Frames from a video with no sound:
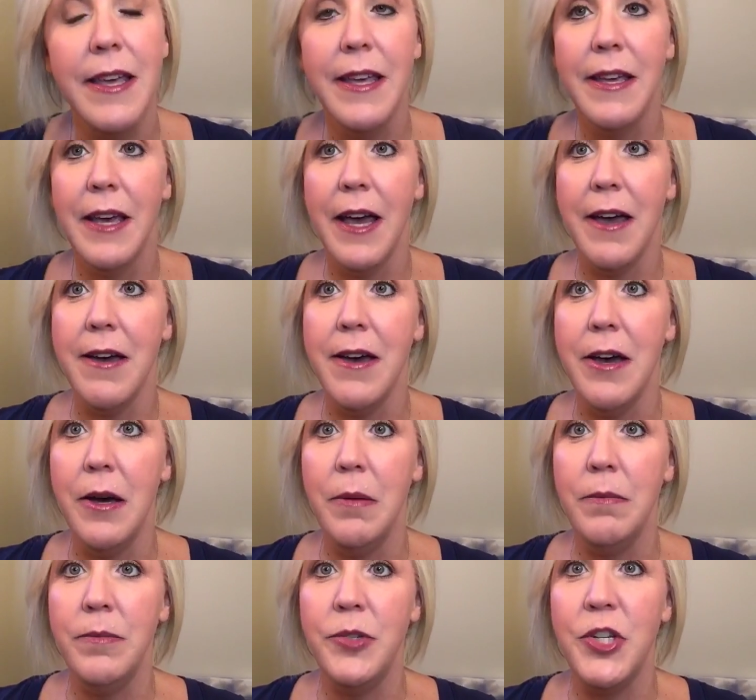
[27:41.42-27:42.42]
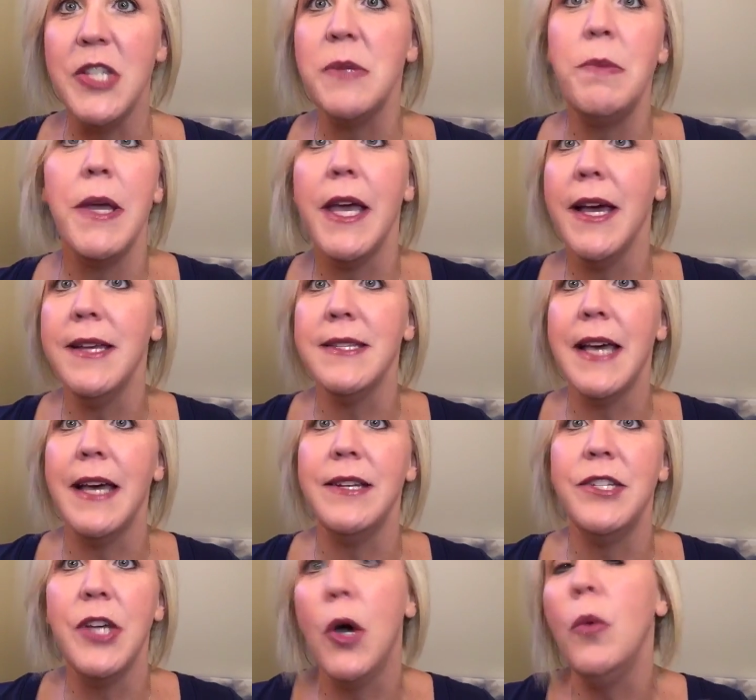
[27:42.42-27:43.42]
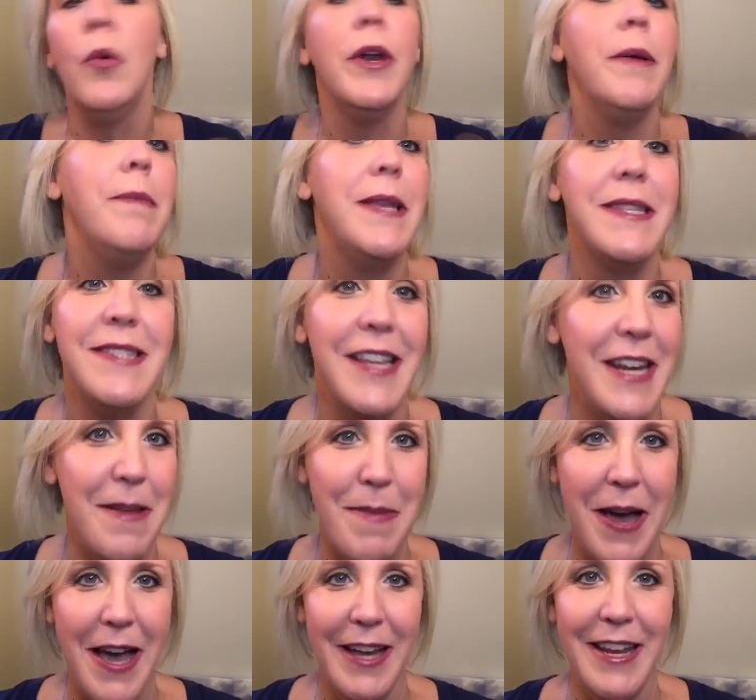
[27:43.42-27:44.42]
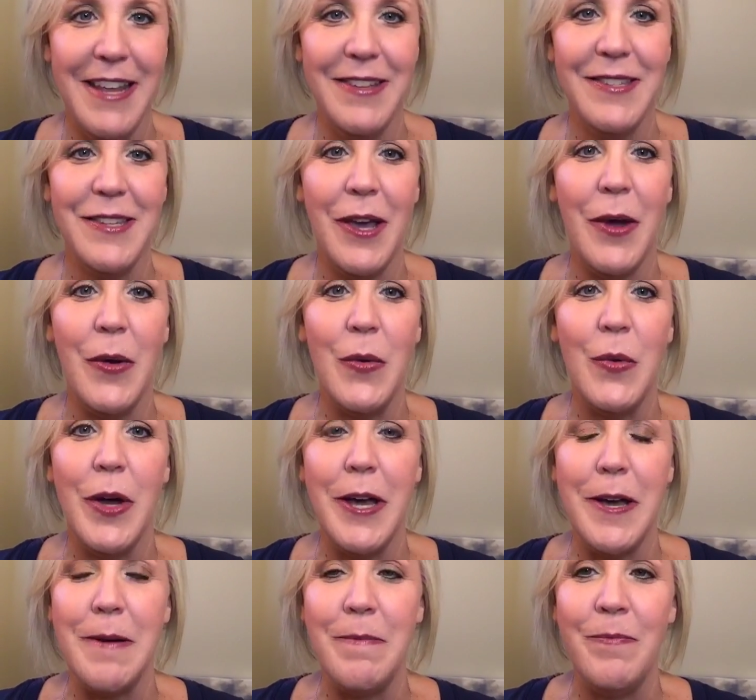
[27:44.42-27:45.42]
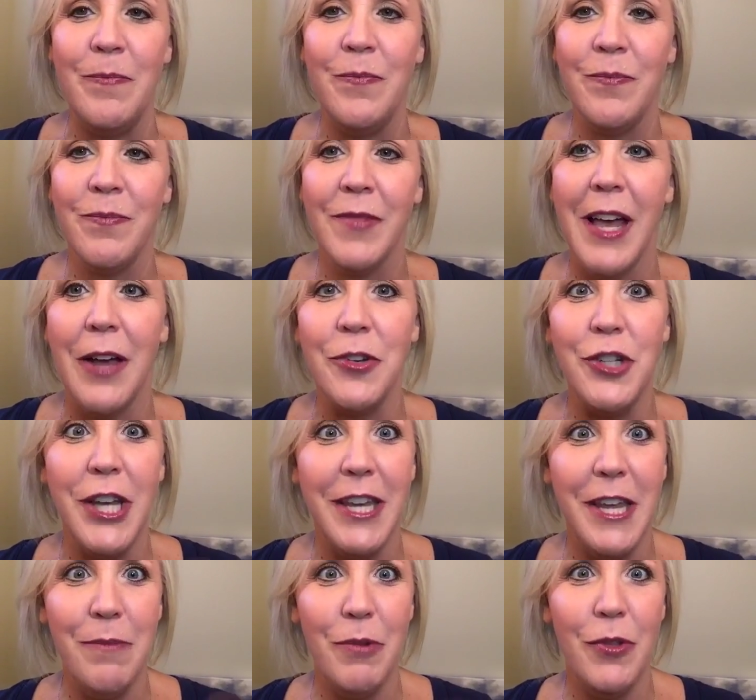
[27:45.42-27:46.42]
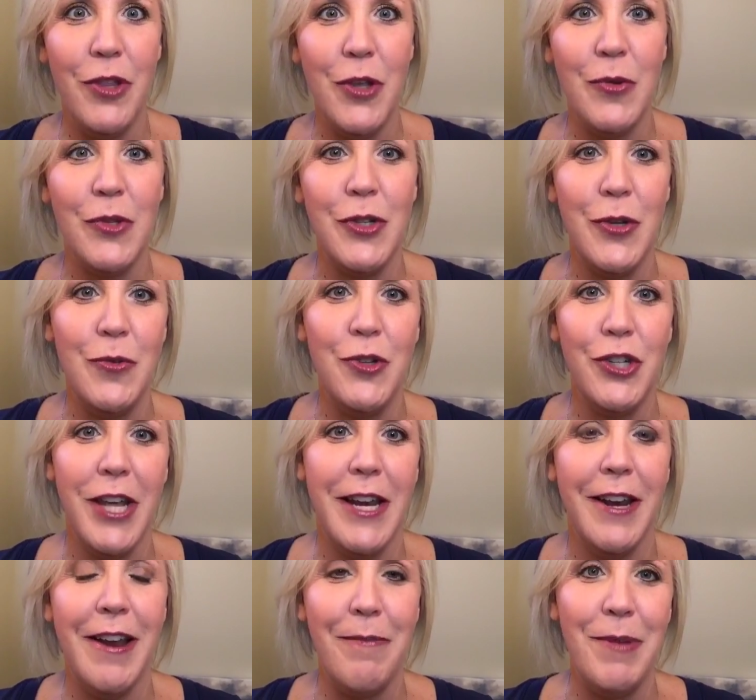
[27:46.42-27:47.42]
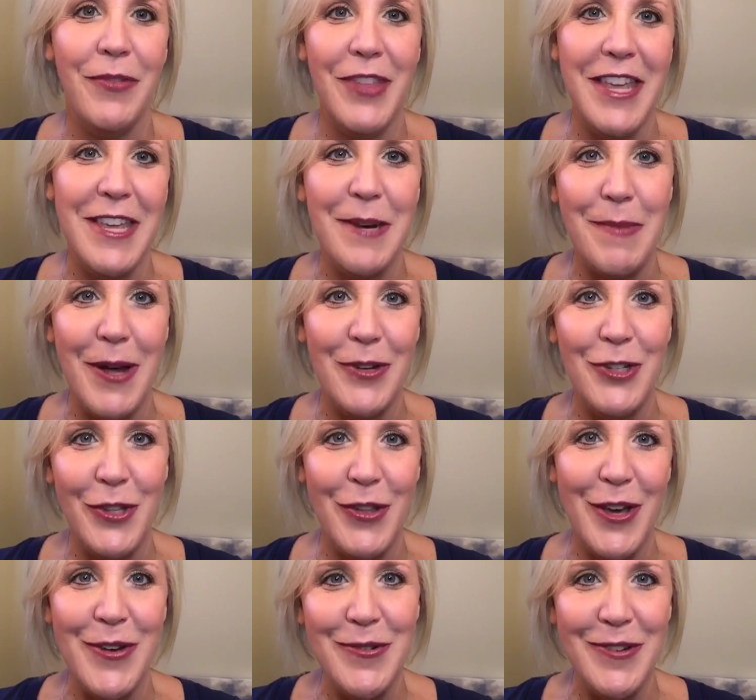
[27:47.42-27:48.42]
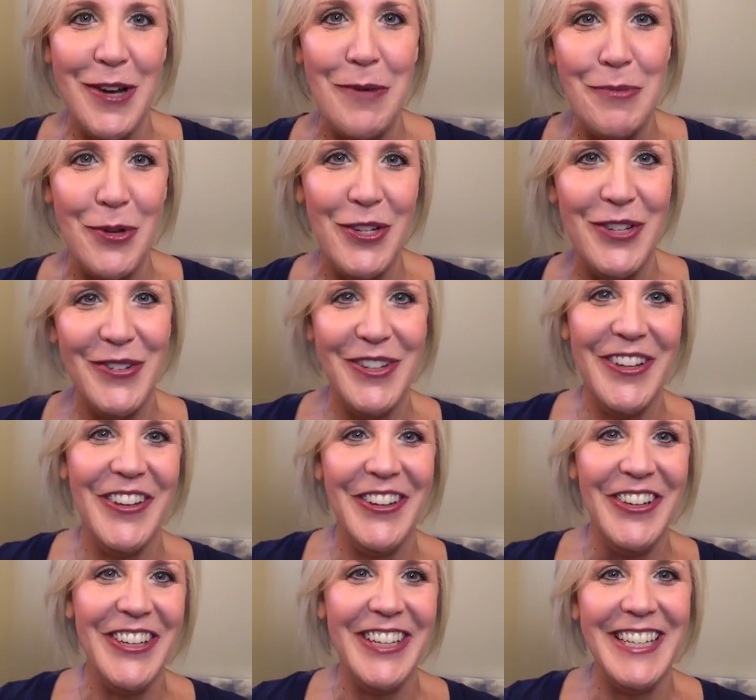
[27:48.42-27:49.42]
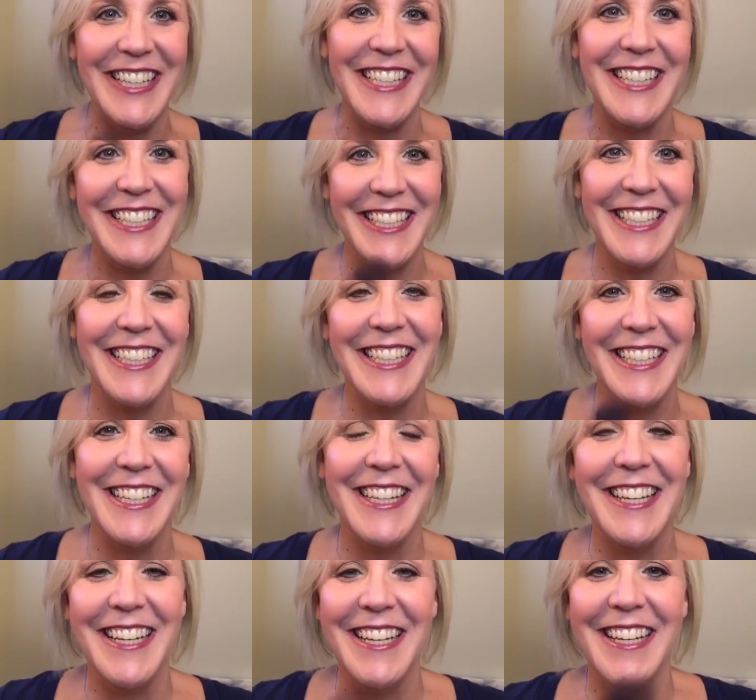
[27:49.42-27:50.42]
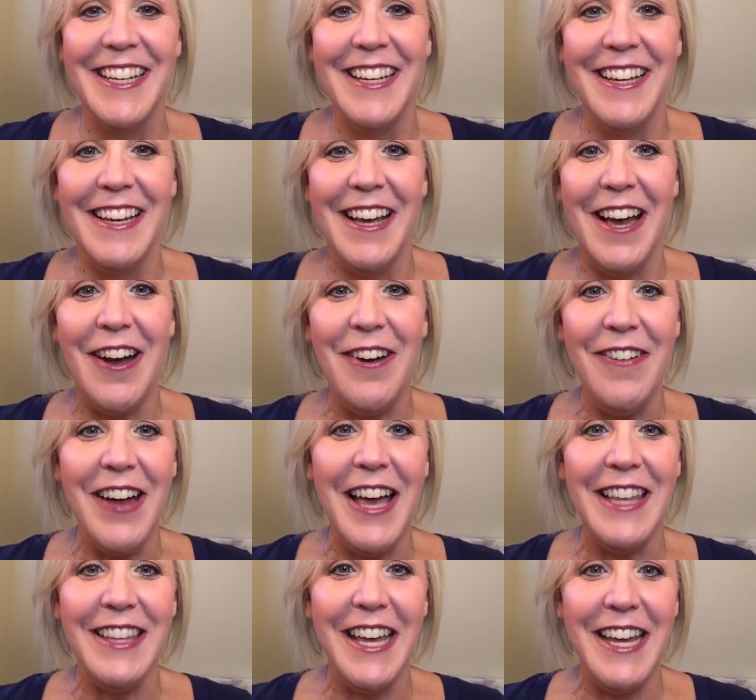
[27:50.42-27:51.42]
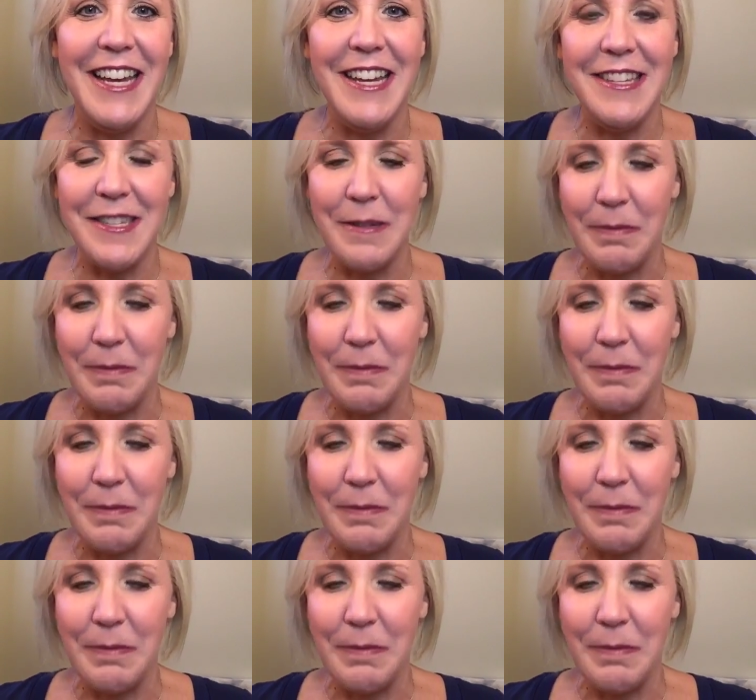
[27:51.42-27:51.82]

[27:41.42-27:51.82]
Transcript: um, just because I don't want to miss anybody. So, um, I'll check in with you soon, Shannon. I've been thinking about you, though. Hope you're doing good. All right, ladies.